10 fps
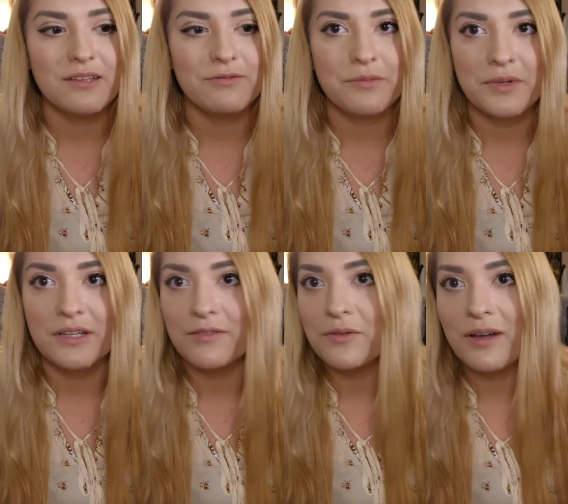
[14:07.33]
If
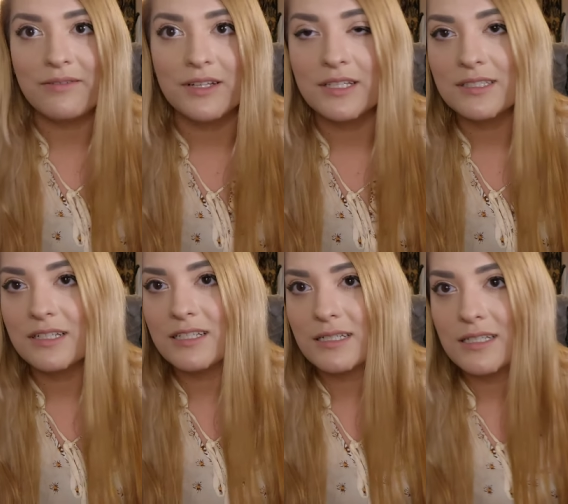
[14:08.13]
you have any
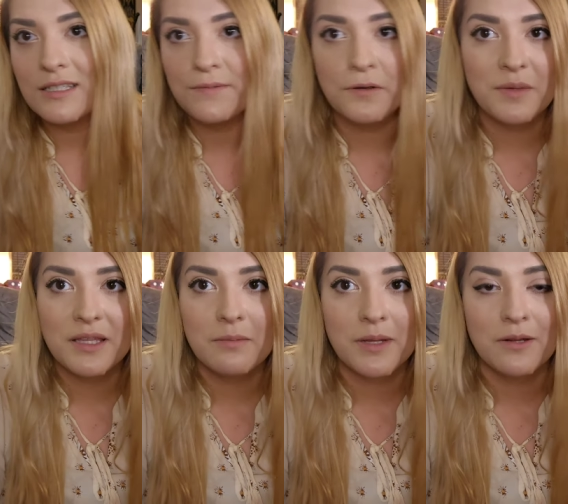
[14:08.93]
suggestions for me, let
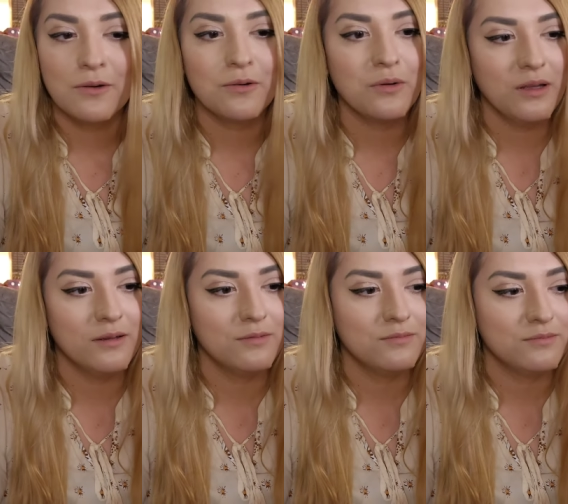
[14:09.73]
me know.
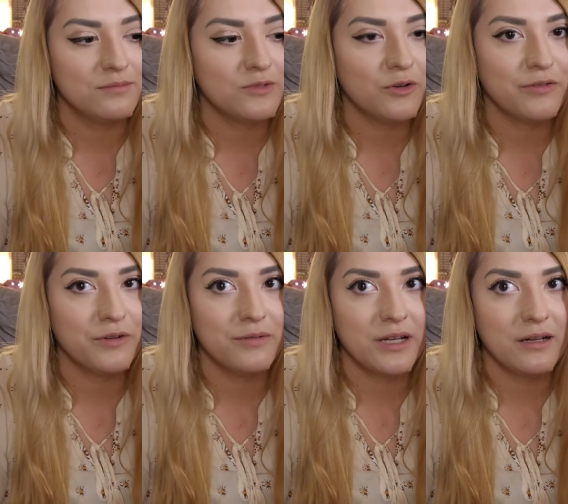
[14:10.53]
Or if you've
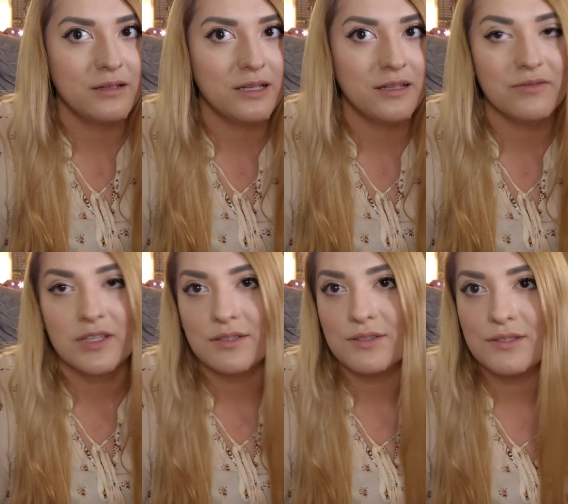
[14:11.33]
read any of
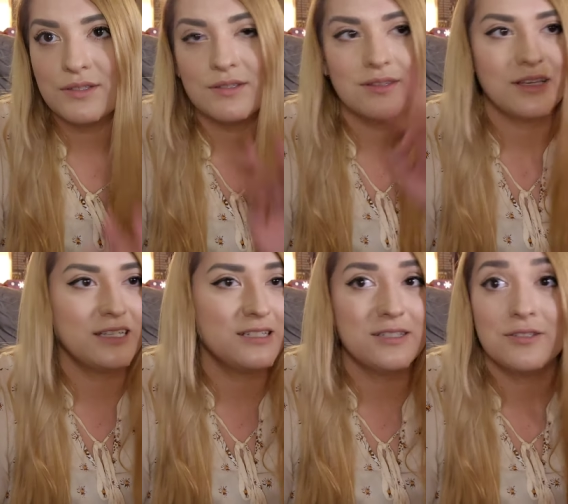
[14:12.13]
these, I
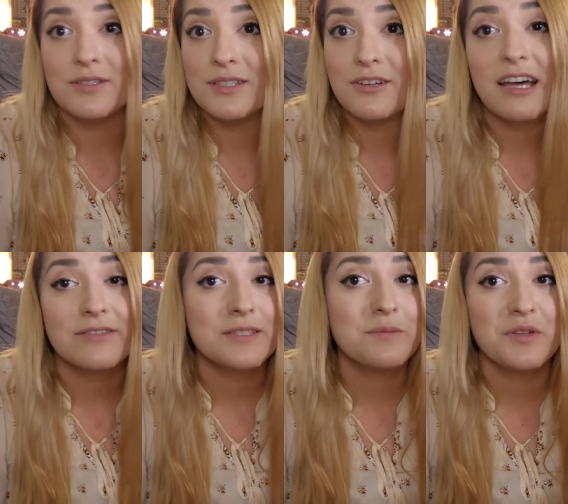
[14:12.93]
do still have
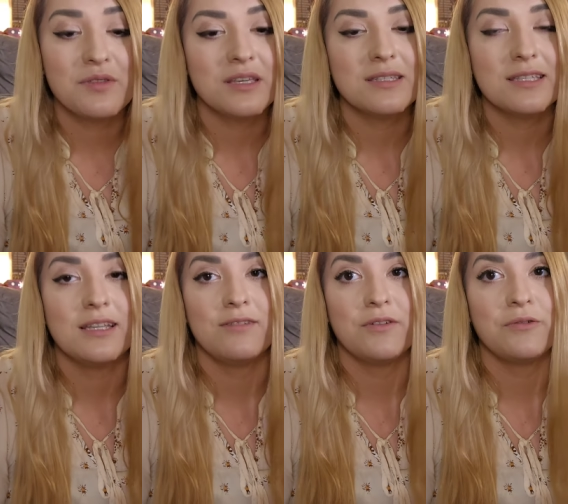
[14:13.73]
some new things that I've
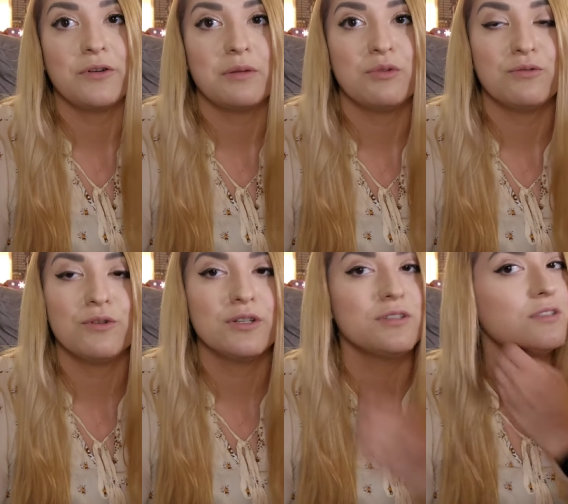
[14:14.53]
never read
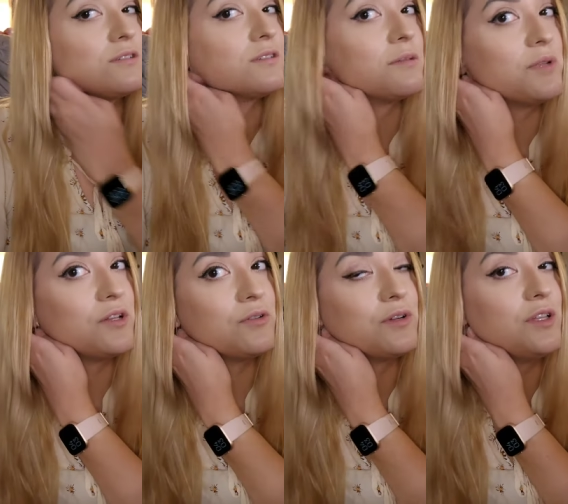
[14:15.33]
before, so let me know
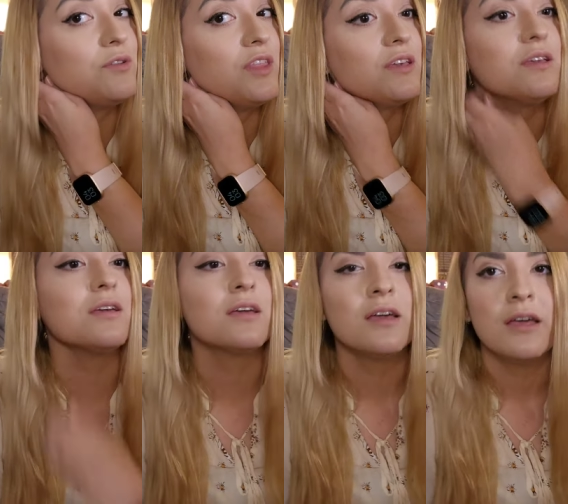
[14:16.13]
what you think.
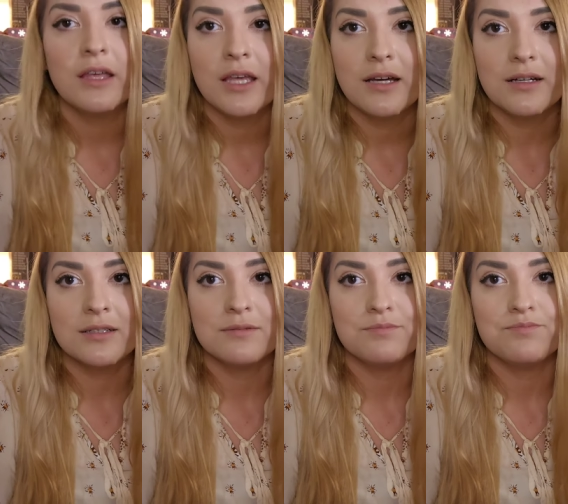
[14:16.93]

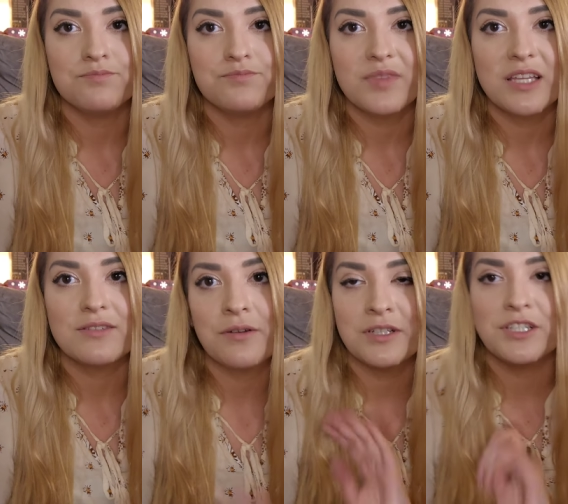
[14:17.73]
Thanks for
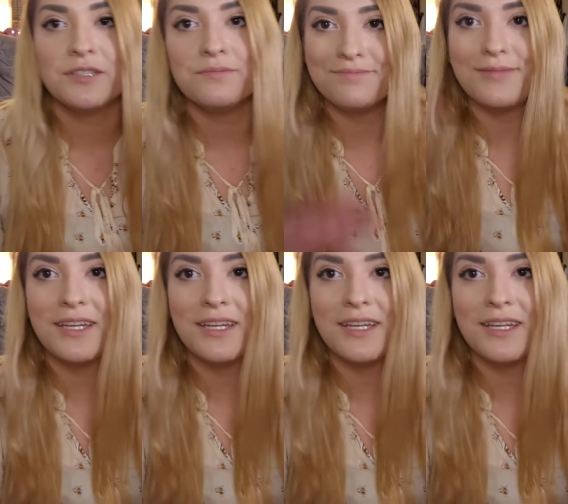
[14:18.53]
watching. Bye.